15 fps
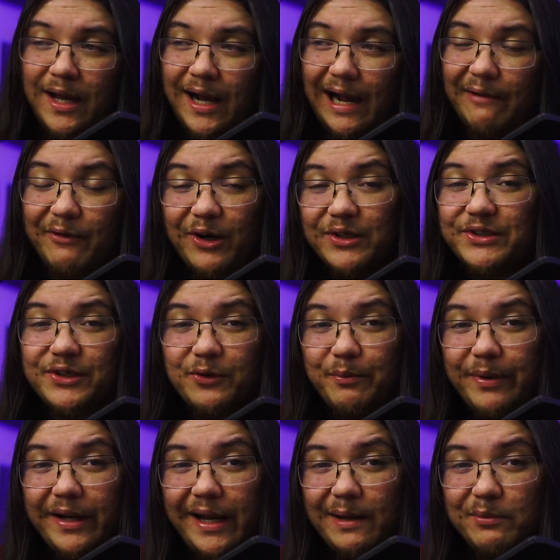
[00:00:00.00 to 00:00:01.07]
I've also
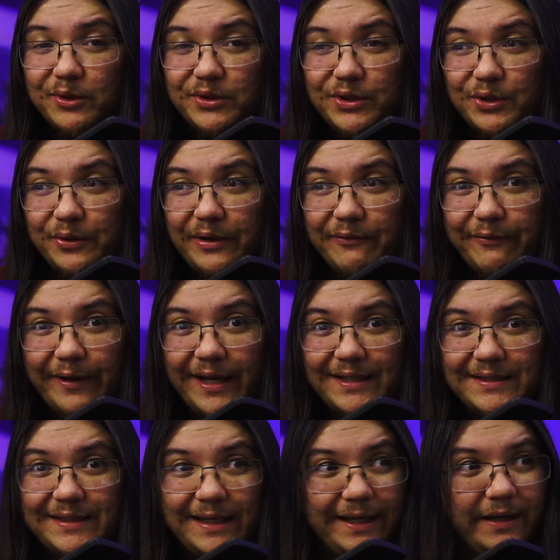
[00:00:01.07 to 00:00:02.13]
been able to
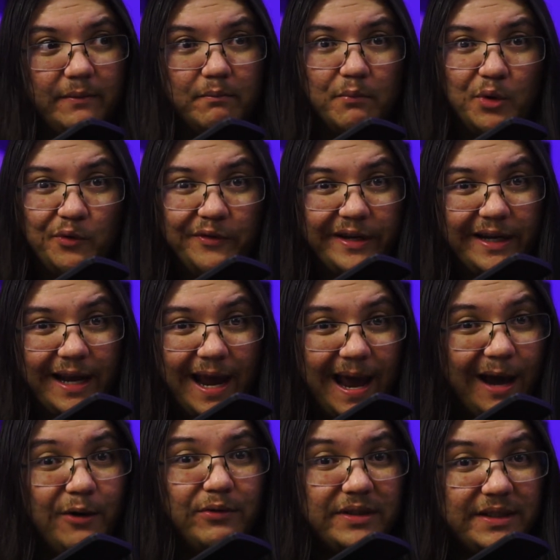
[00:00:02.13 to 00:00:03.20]
invest in moving
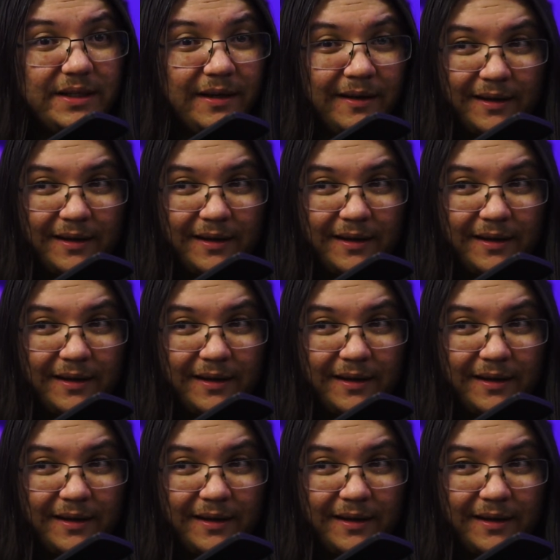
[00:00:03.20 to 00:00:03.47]
out,